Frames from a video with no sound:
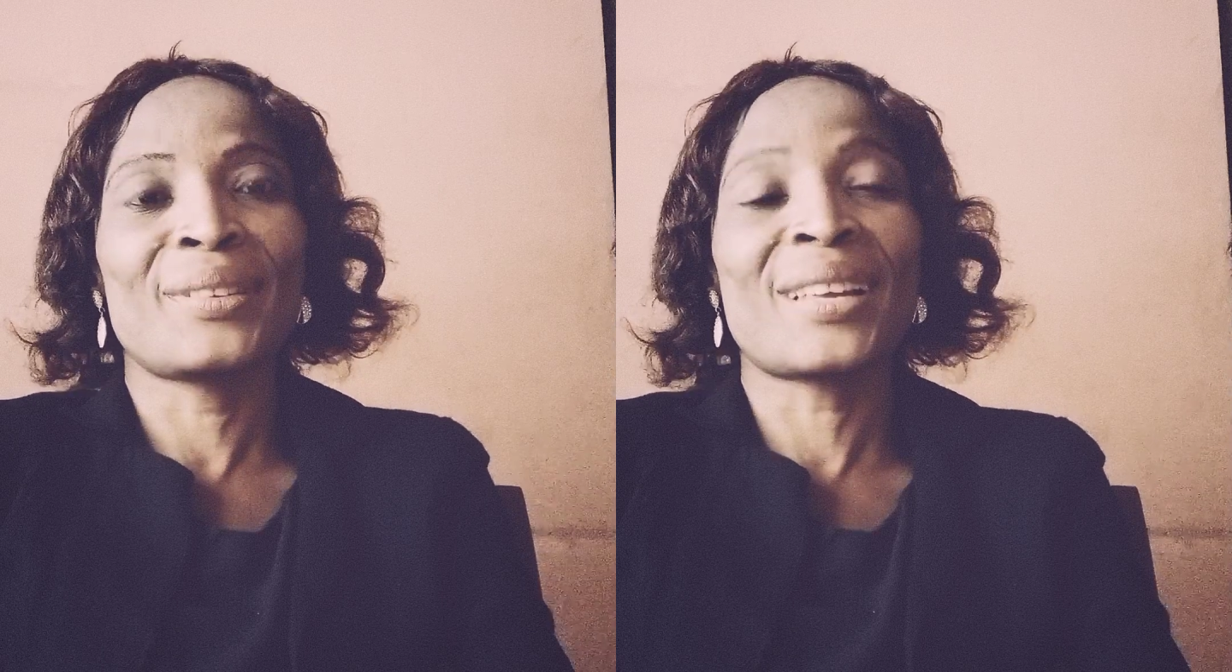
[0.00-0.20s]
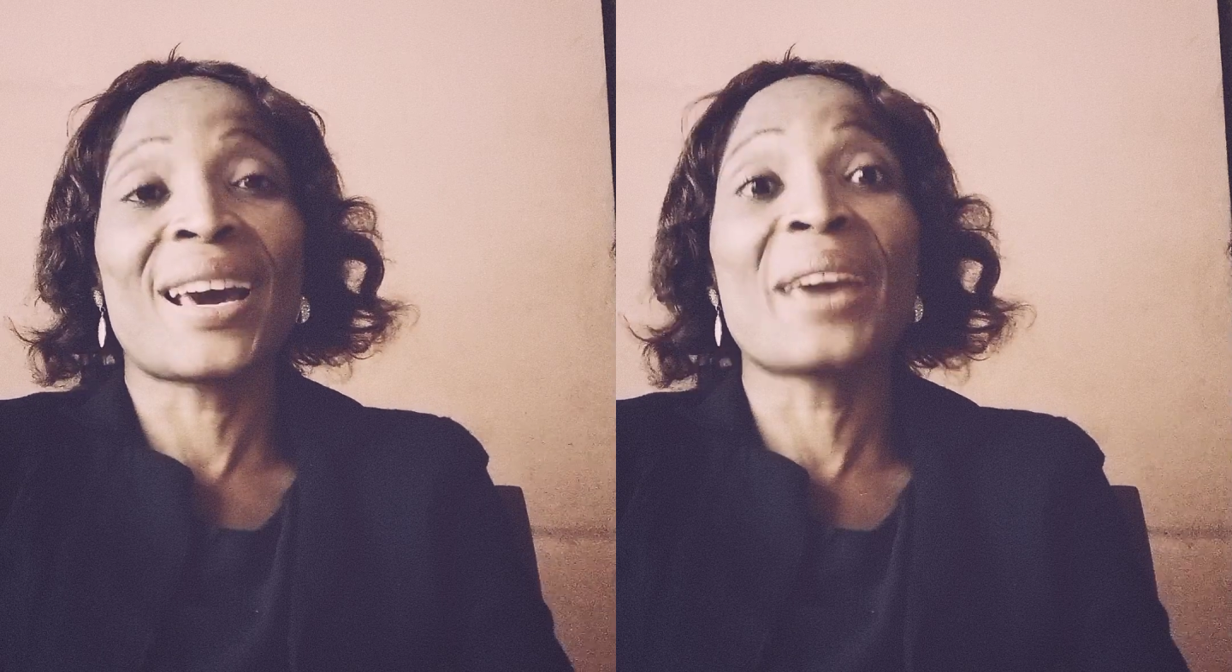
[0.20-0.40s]

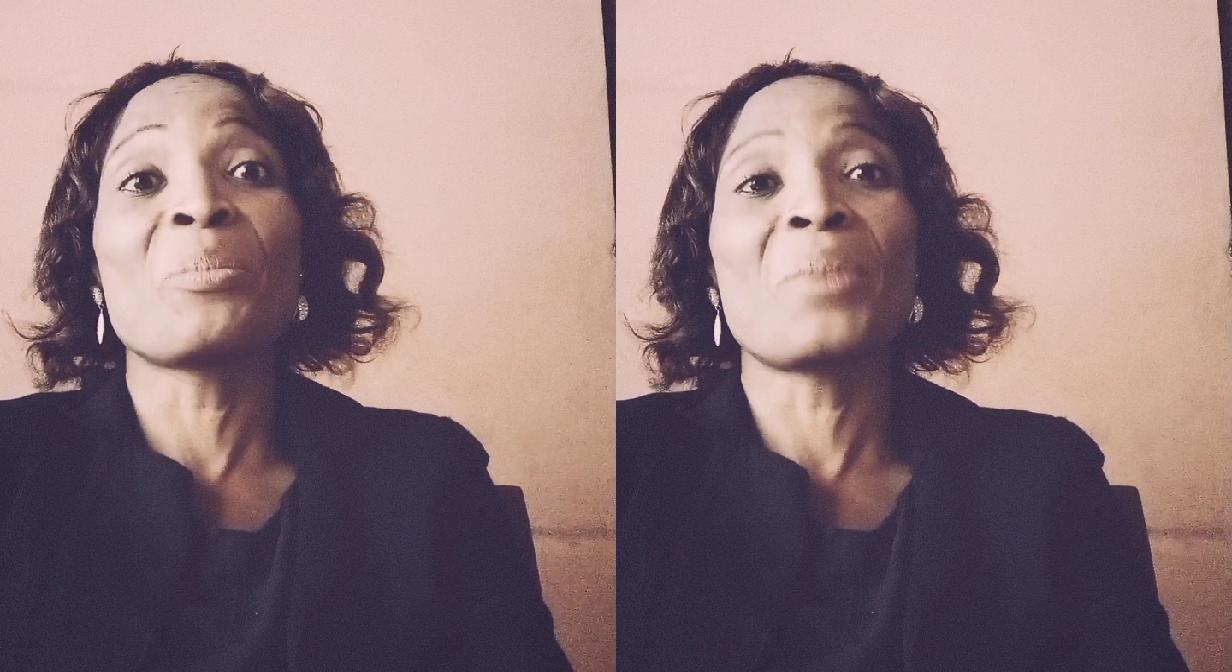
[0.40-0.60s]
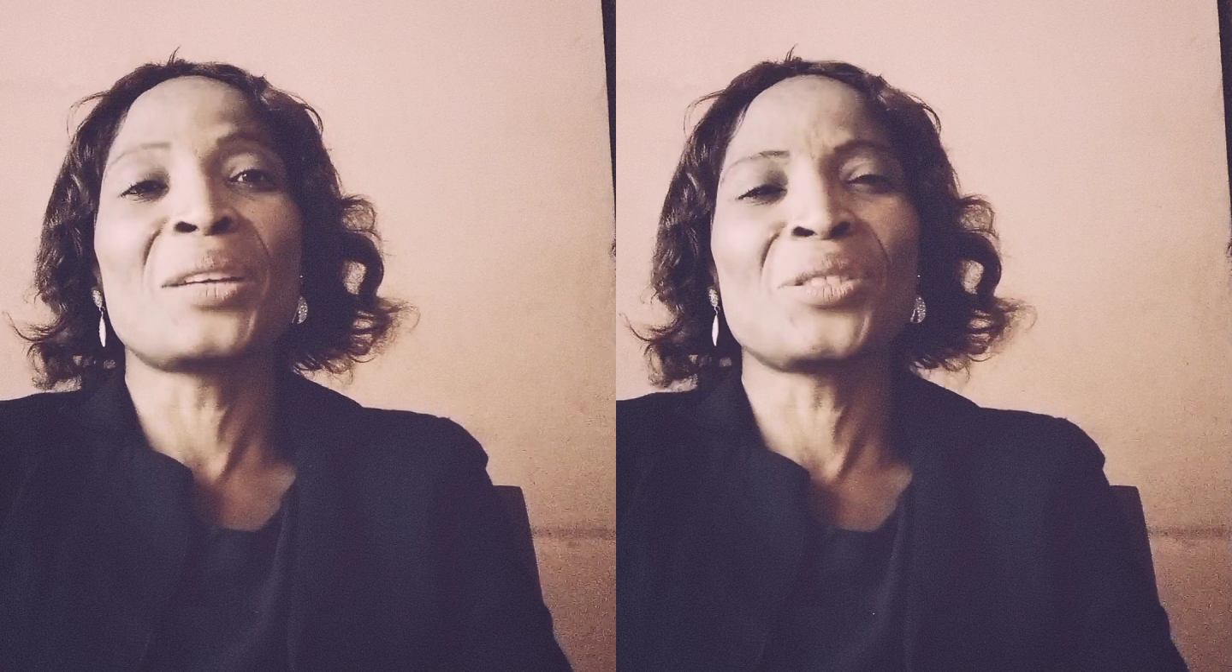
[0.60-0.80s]
I
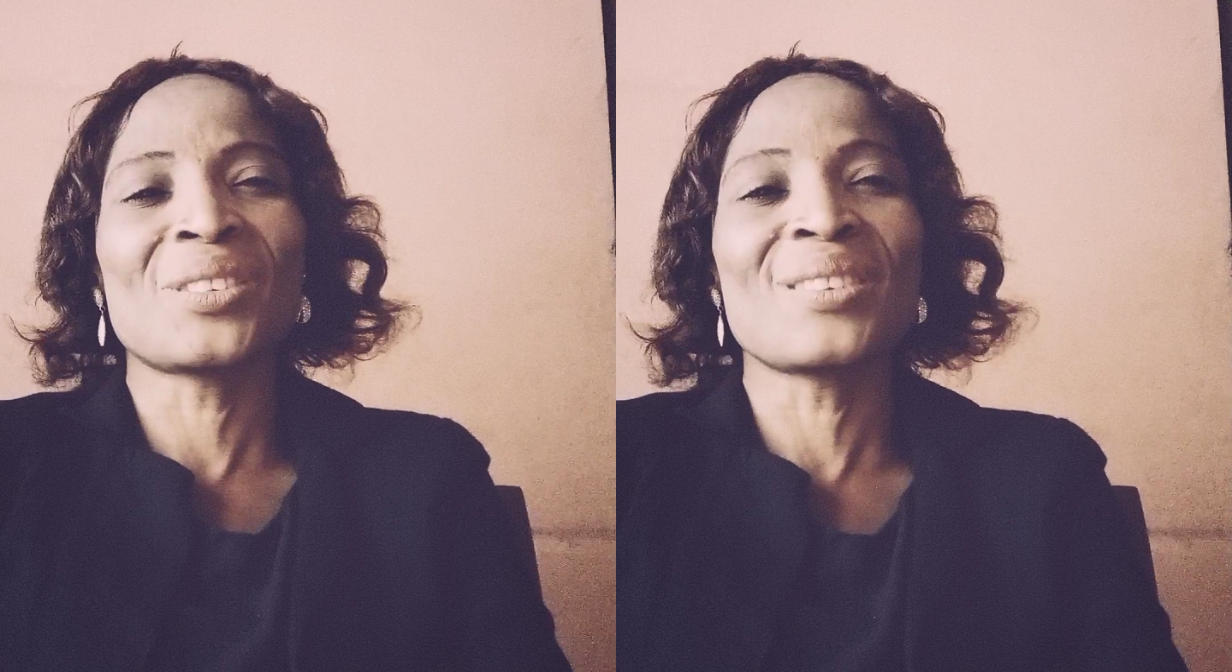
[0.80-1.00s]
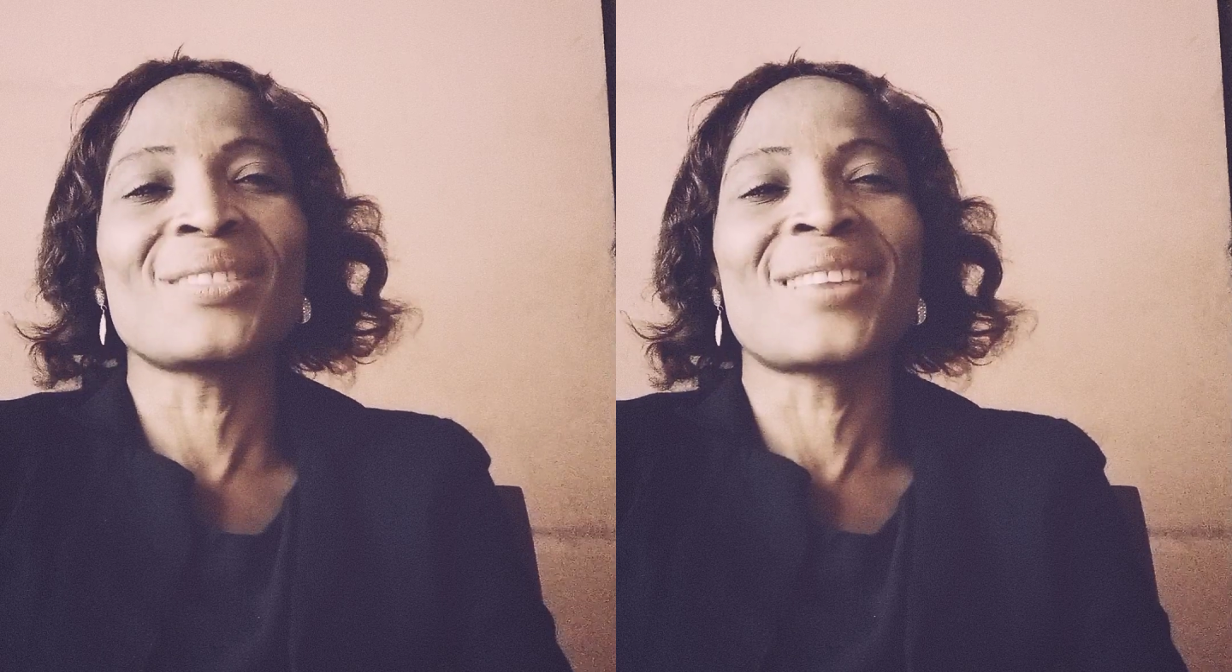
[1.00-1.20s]

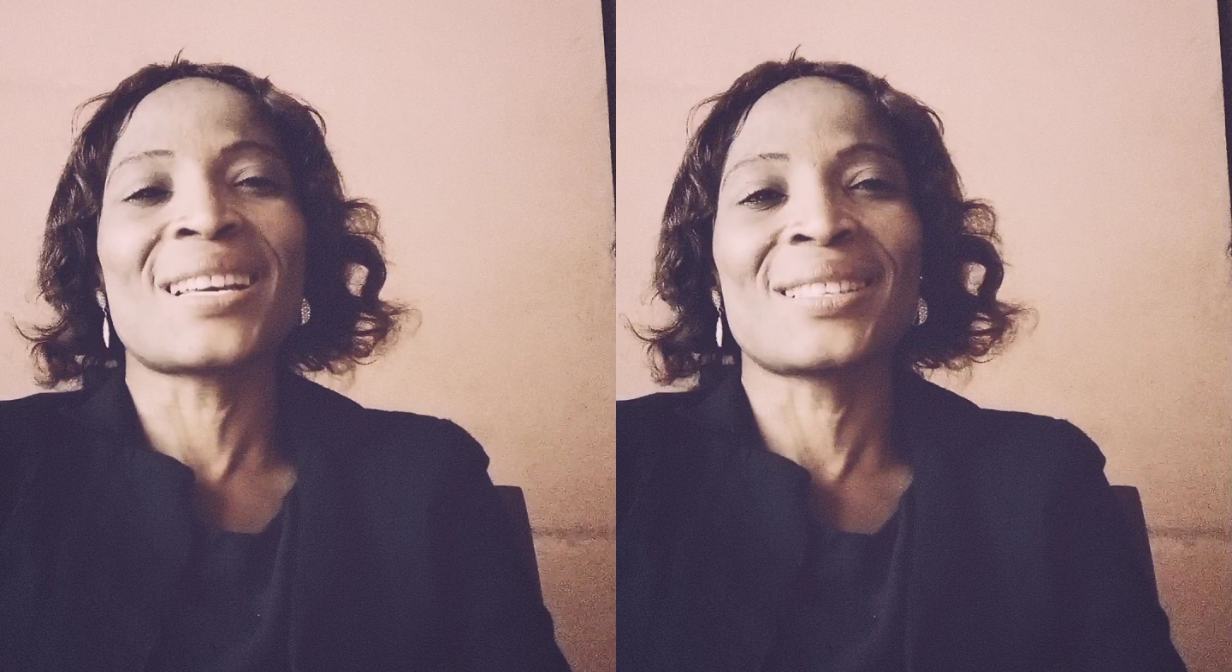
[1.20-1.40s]
mentioned that